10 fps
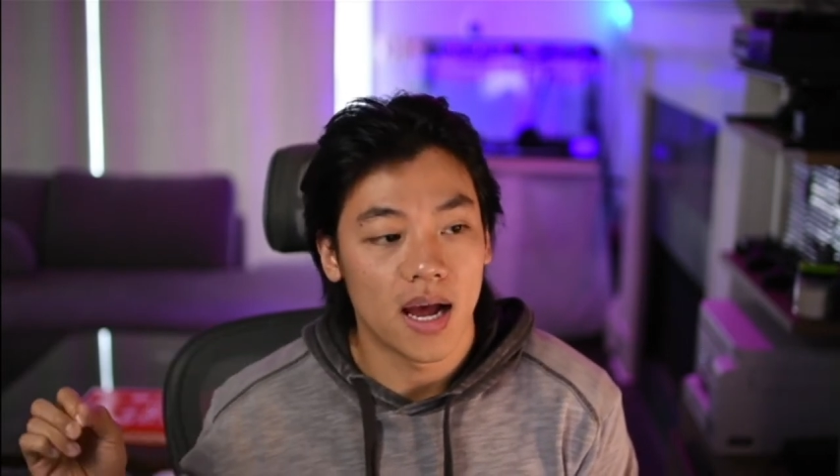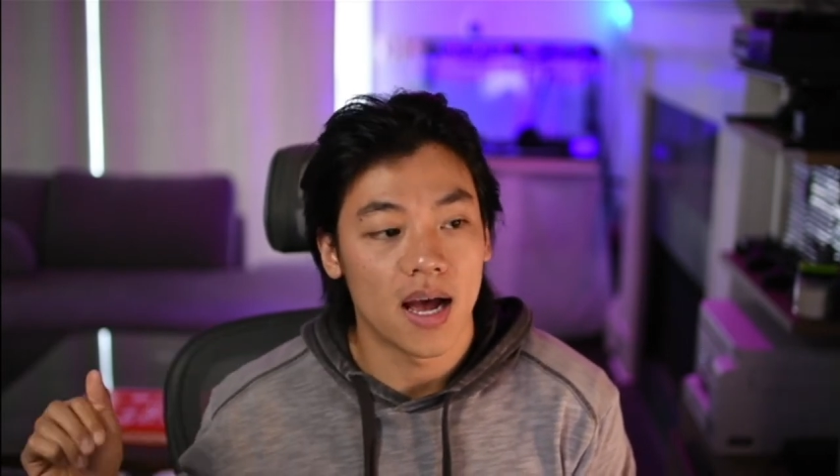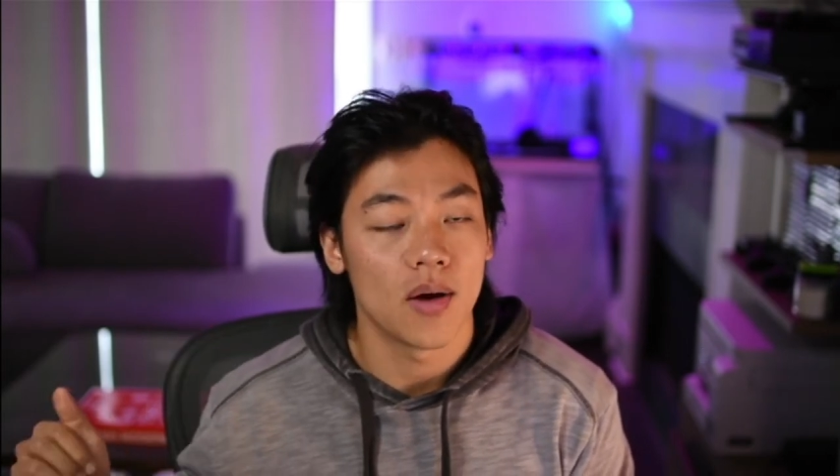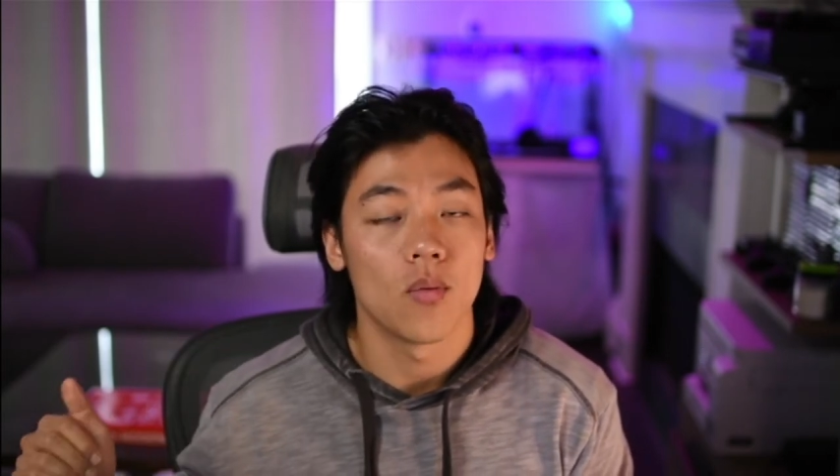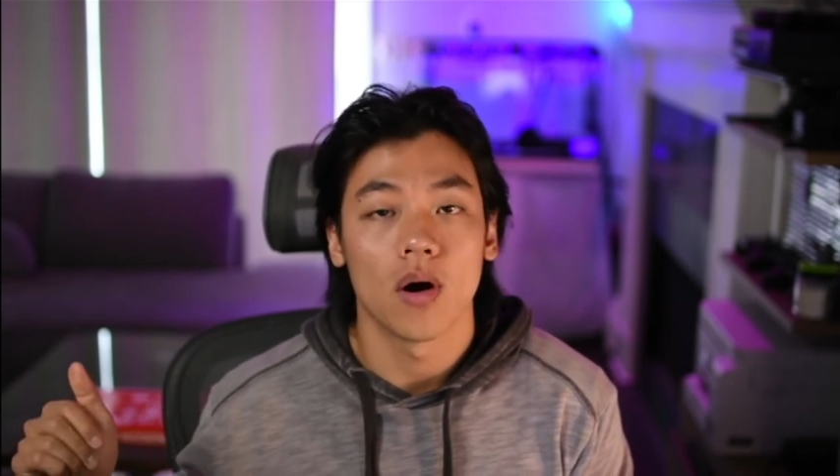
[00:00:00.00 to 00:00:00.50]

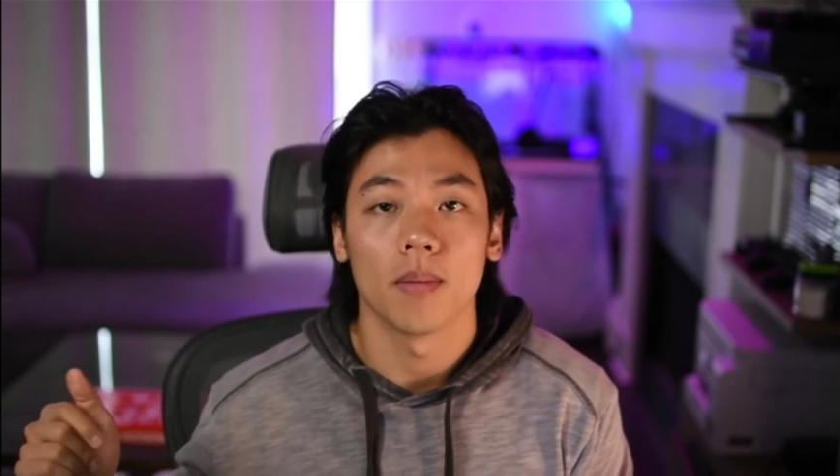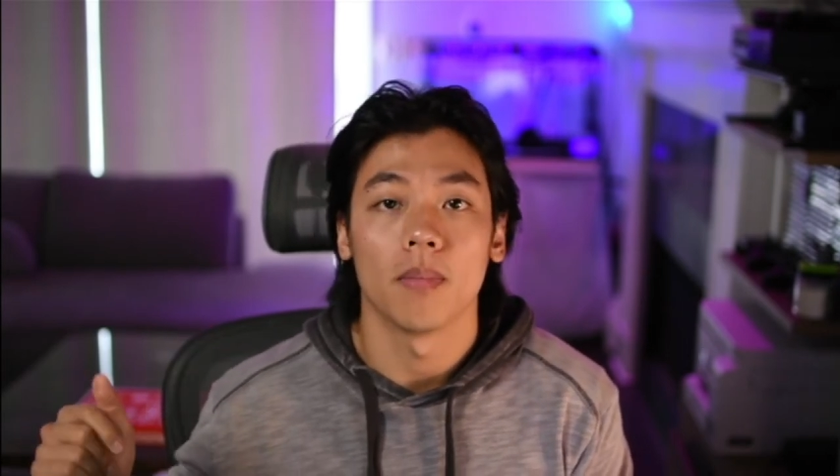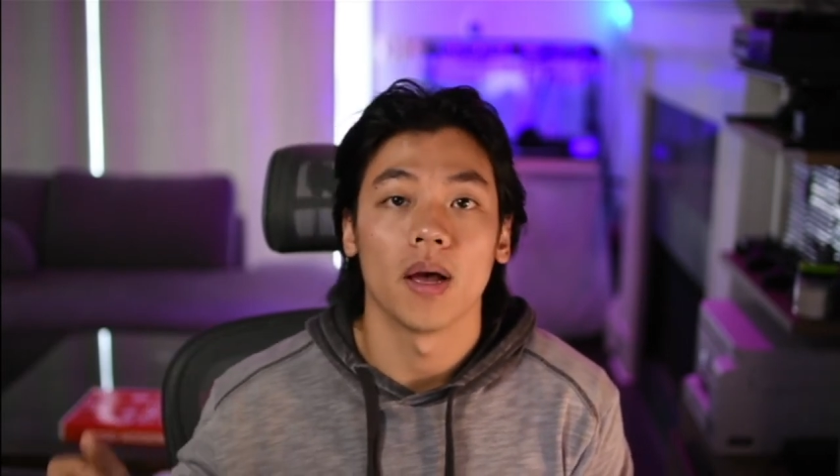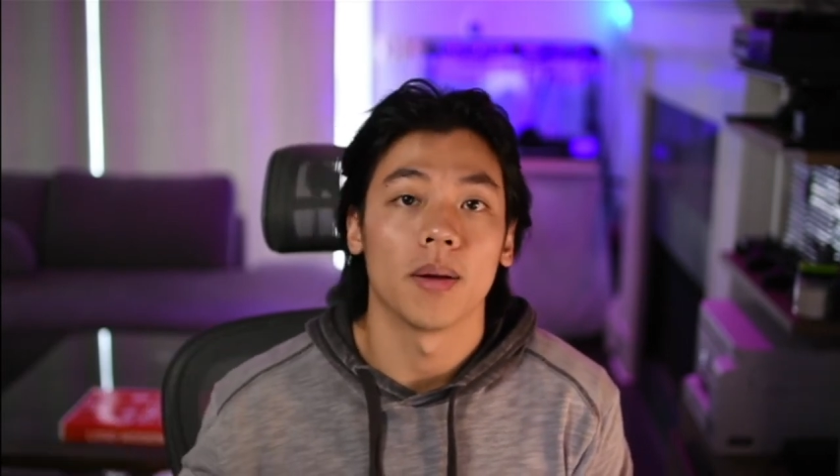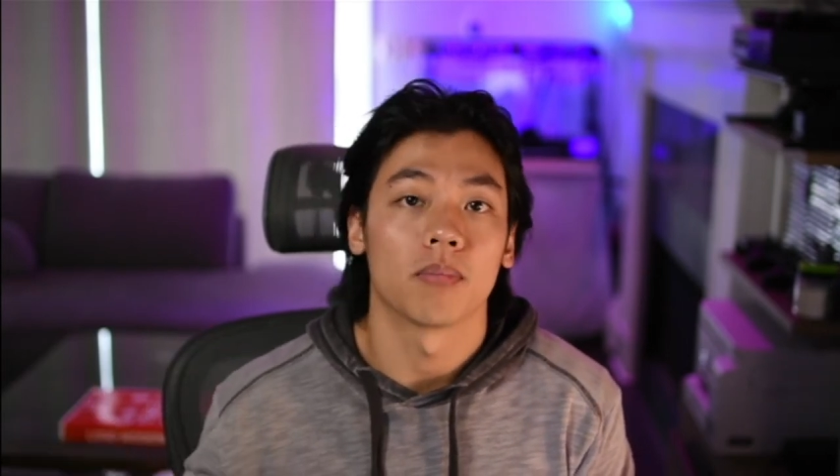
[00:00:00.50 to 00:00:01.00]
I want
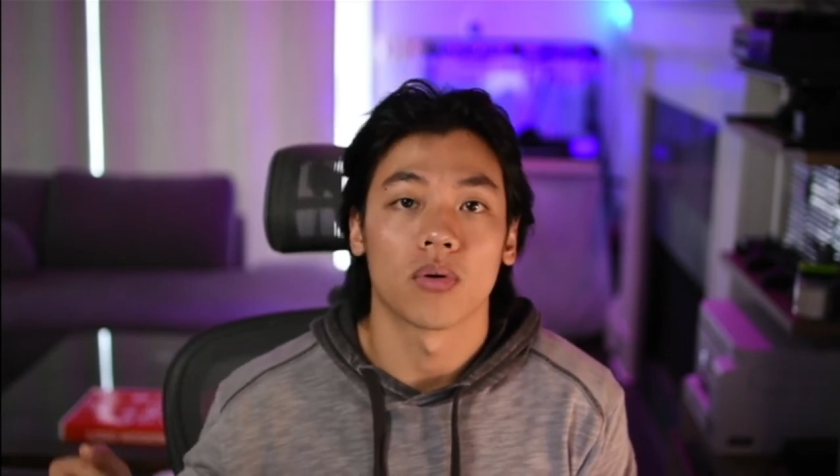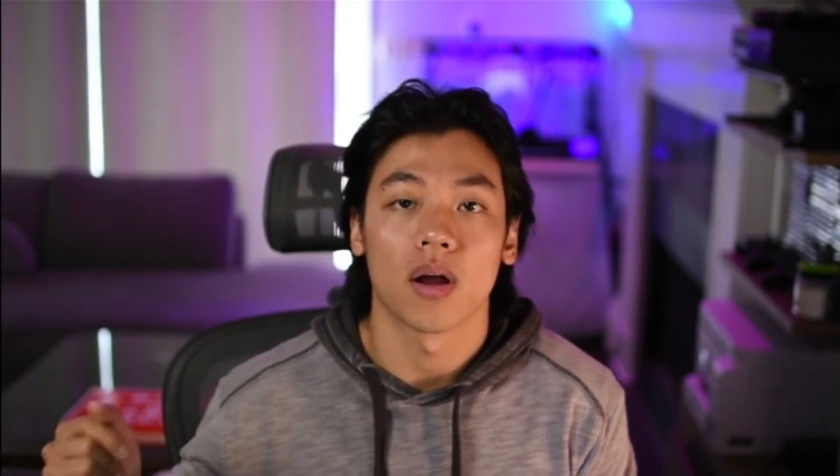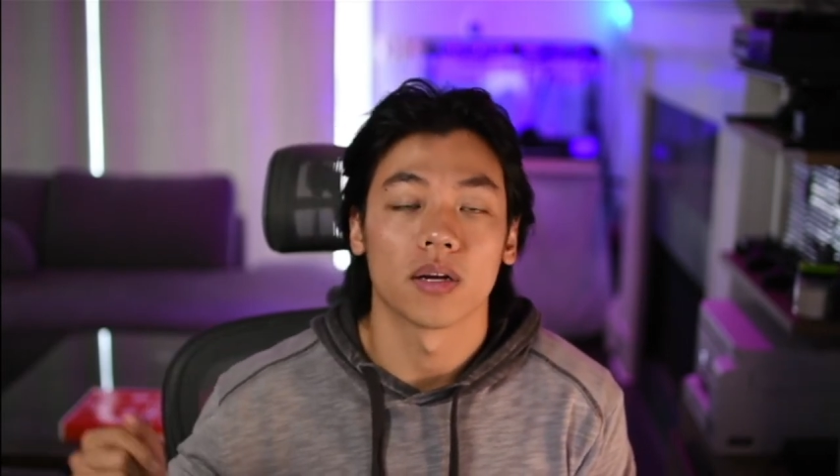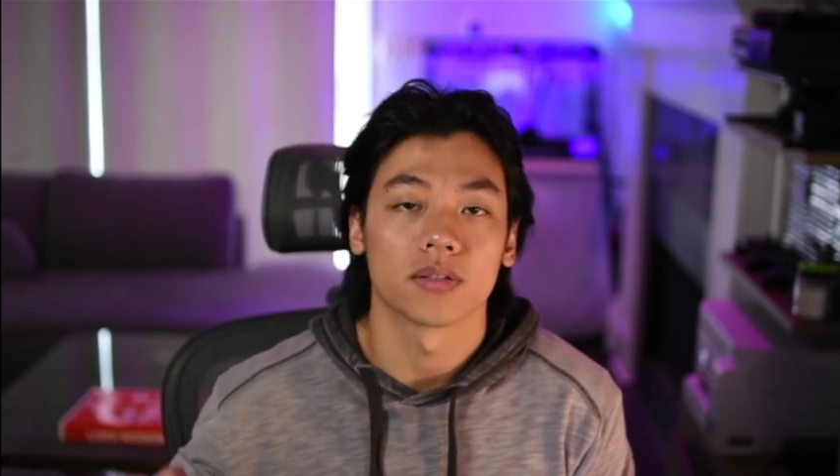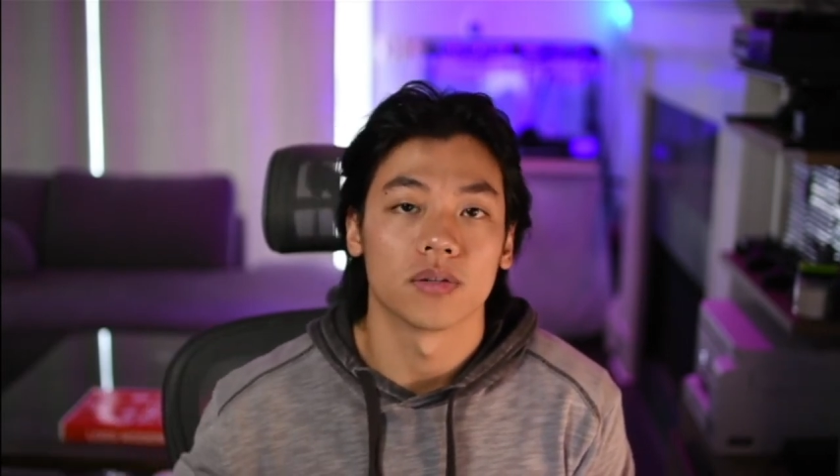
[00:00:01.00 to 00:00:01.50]
my product